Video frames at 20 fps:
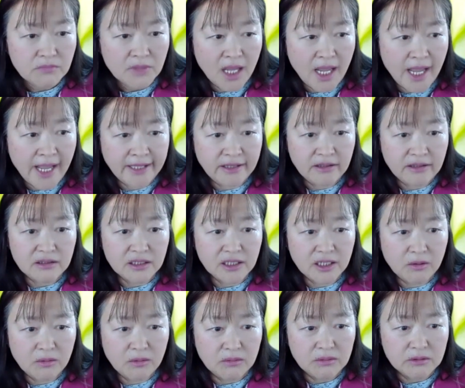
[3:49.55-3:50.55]
And
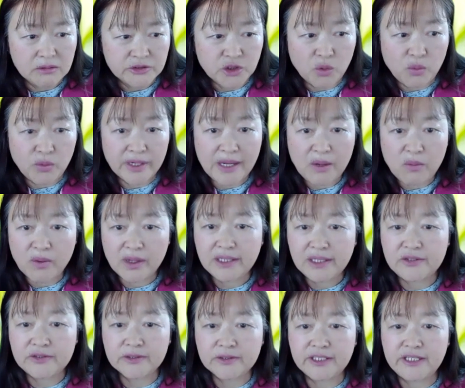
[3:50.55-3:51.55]
so when I
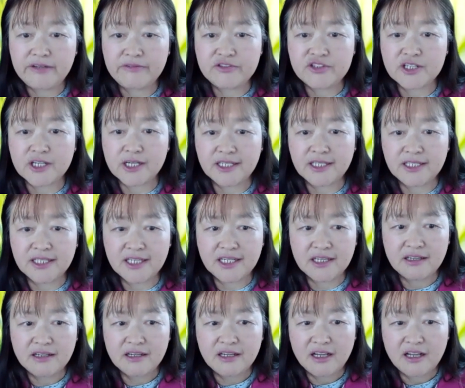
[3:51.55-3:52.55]
wanted to leave China,
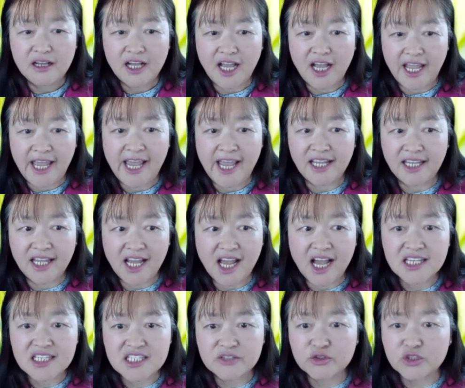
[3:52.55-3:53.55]
I had
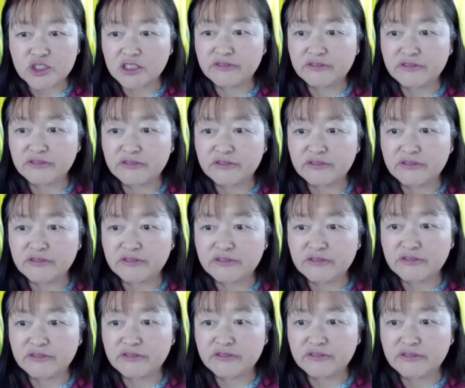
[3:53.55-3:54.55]
lots of good
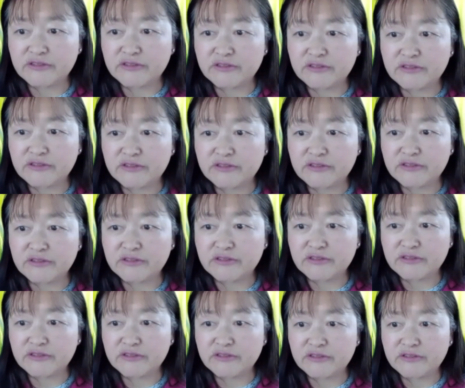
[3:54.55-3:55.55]

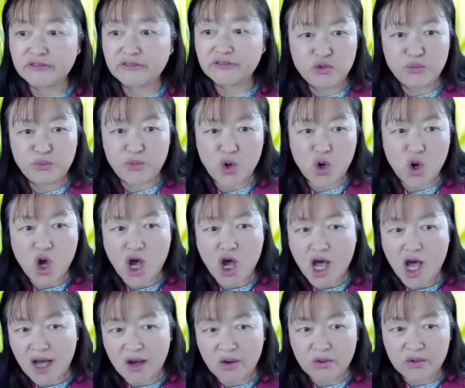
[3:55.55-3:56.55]
friends. I was
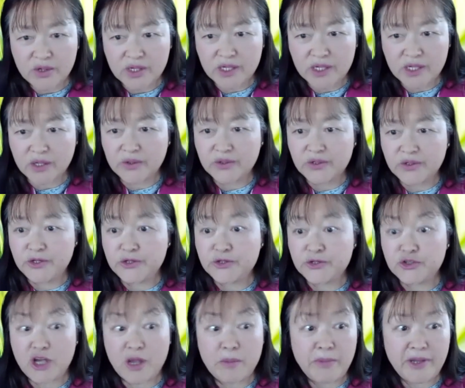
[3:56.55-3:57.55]
always
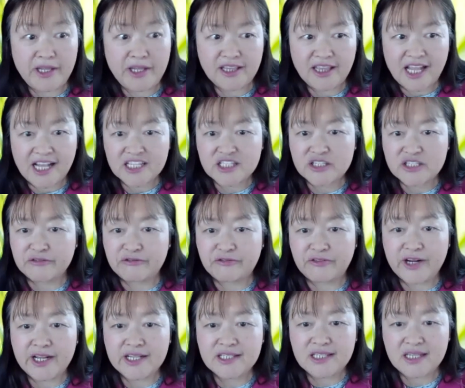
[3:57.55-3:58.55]
sociable, outgoing, so I made
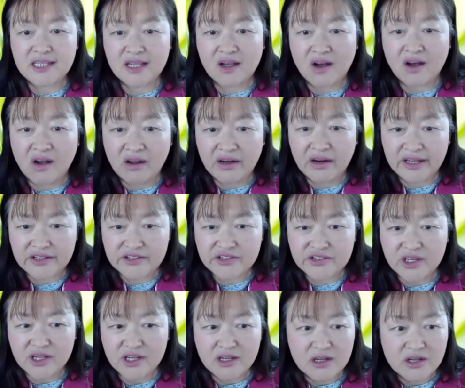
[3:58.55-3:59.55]
lots of friends in
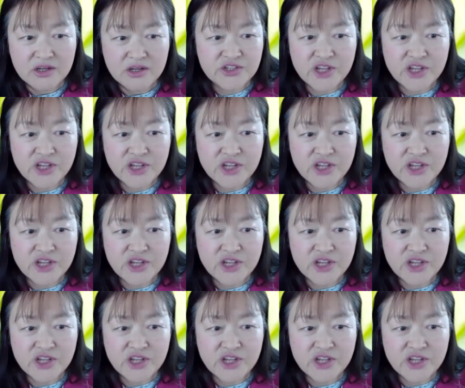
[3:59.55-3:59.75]
college.